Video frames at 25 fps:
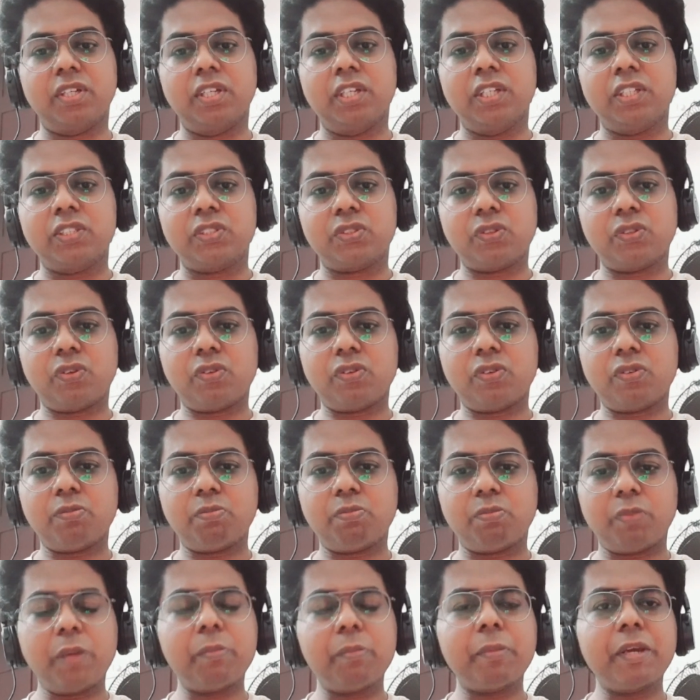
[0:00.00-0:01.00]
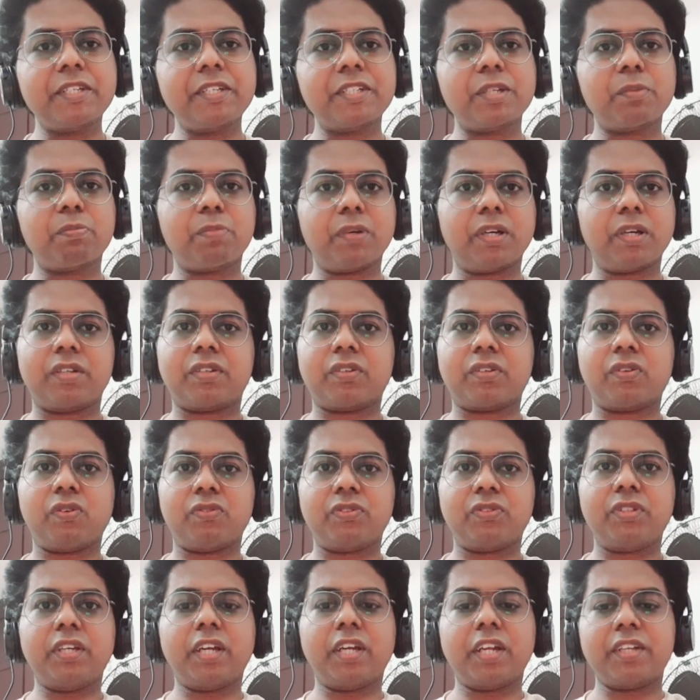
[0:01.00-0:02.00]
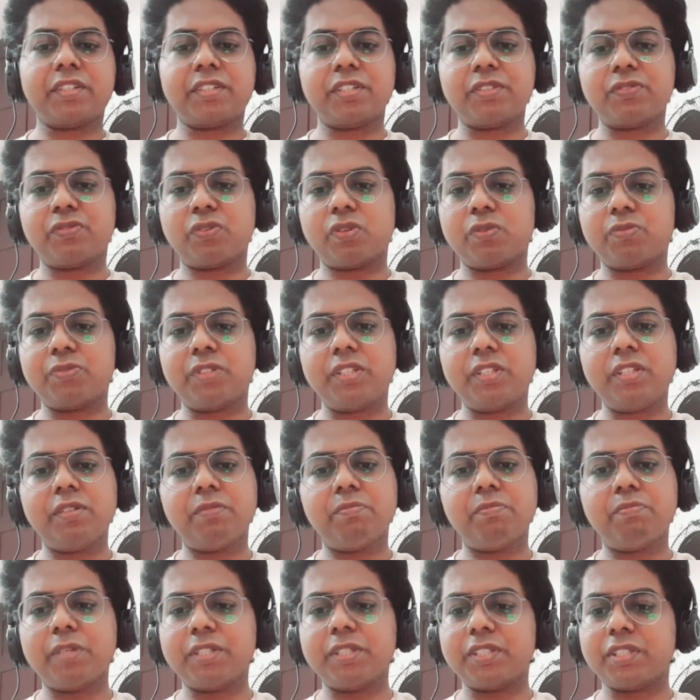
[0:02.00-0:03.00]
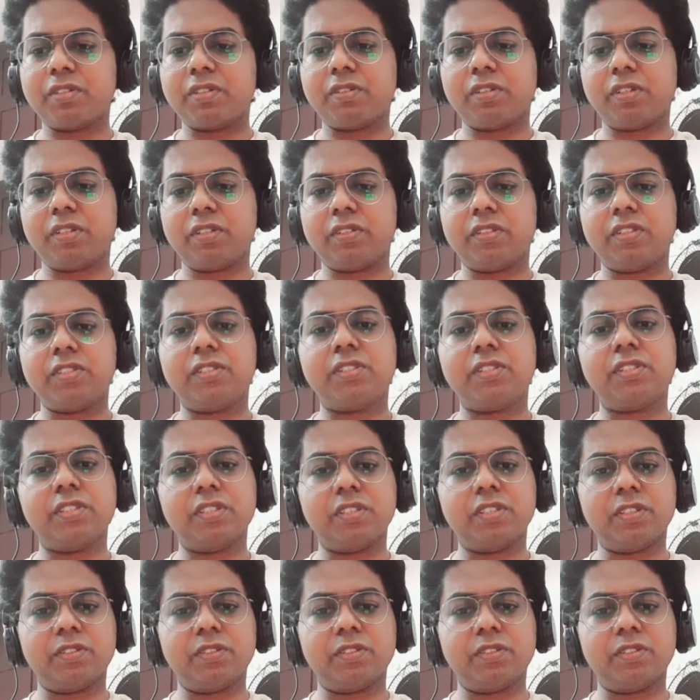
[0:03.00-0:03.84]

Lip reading: So a major part of the deduction from the major this